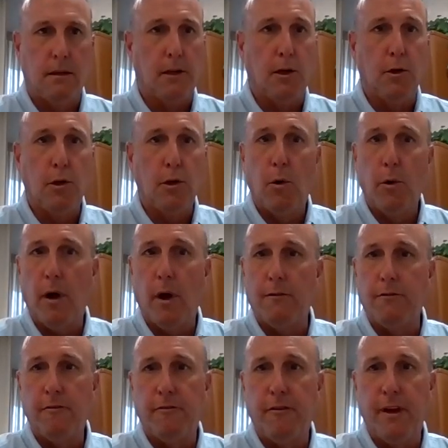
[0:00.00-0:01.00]
Hello, Lower
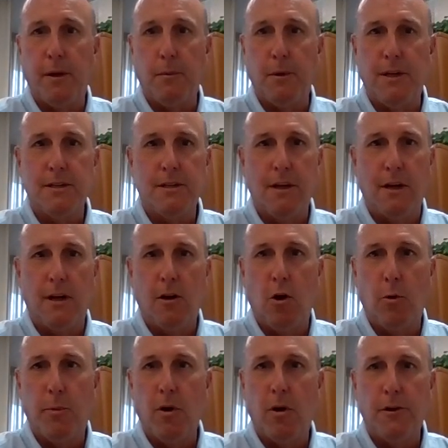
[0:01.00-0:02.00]
Dauphin families. I
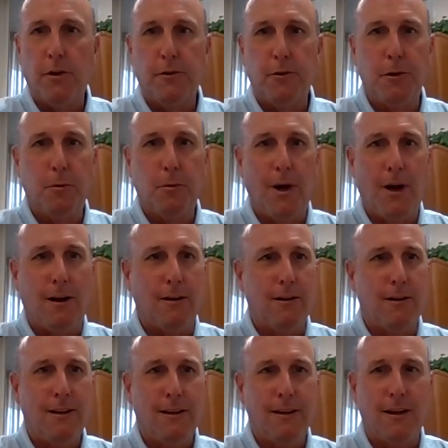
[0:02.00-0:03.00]
hope you're all doing
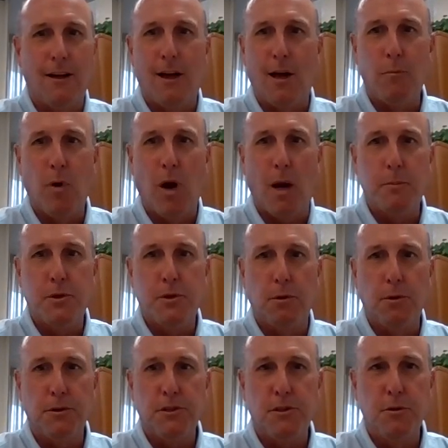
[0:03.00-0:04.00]
well. I'm Rob
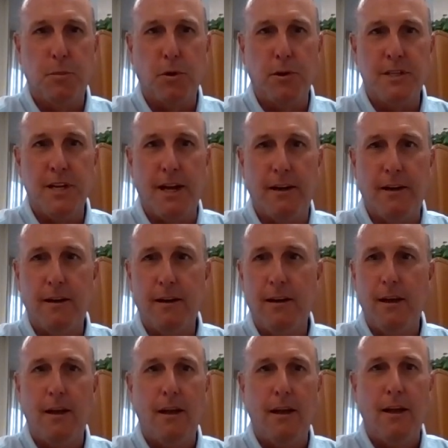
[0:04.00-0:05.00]
Schultz, superintendent,
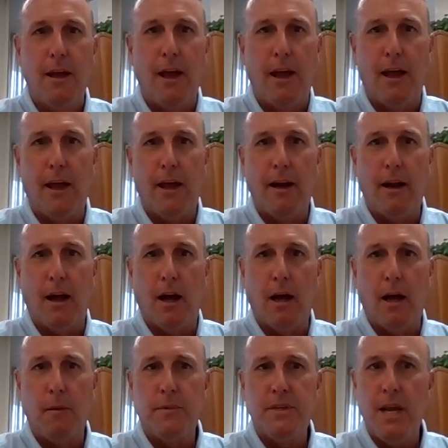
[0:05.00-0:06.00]
and
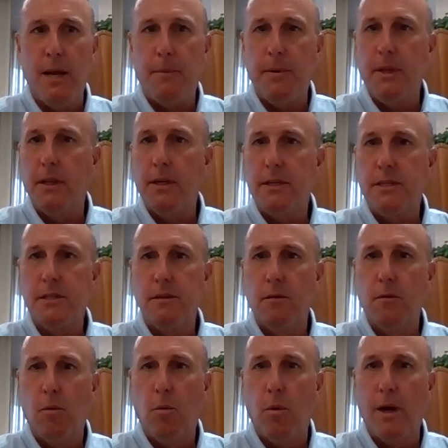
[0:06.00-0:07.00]
I'm taping this
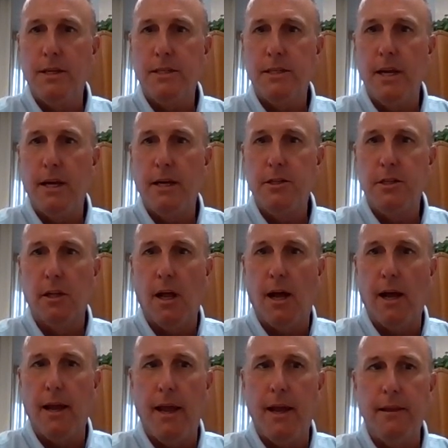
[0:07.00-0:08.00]
Wednesday,
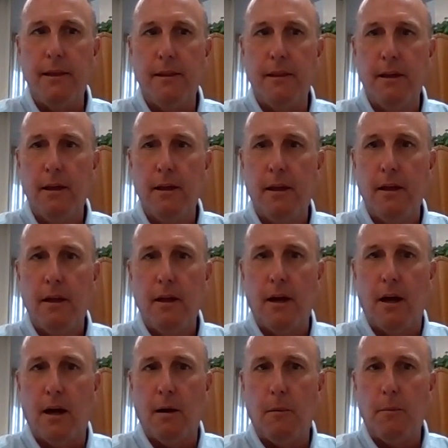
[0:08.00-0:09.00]
July
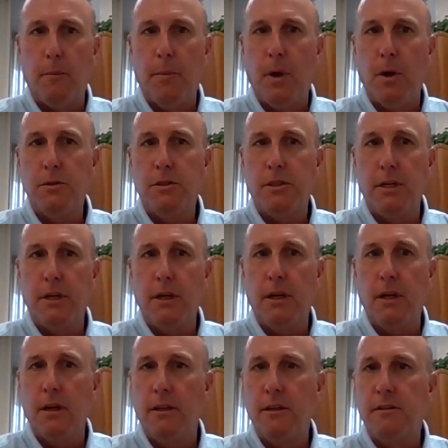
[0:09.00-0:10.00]
8th.
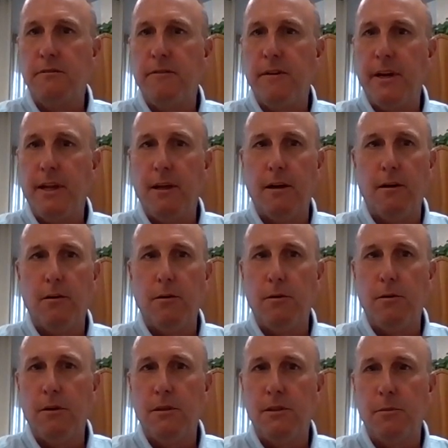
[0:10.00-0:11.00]
Posting this
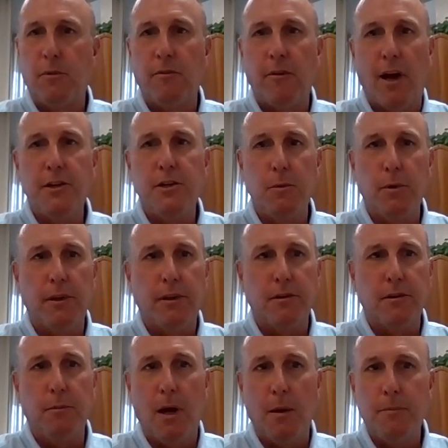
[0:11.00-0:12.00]
video to provide you with
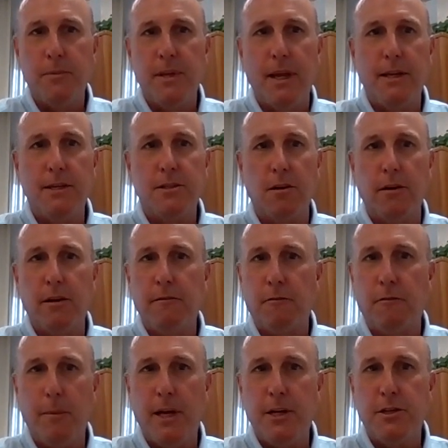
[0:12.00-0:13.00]
some updates on
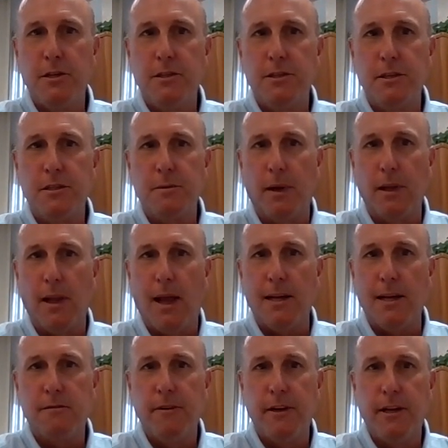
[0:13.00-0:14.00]
information since my
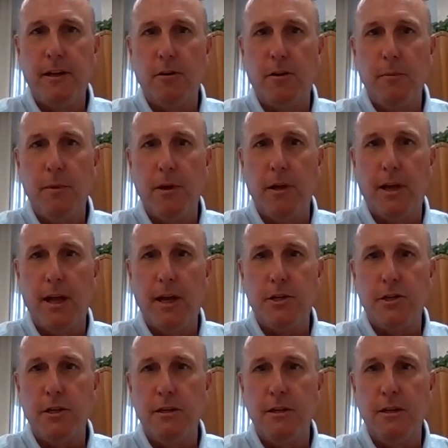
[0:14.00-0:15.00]
last video
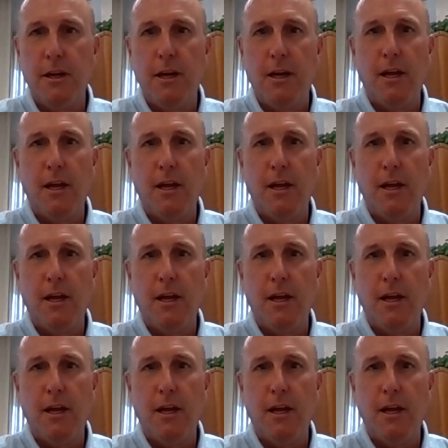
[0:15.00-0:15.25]
communication.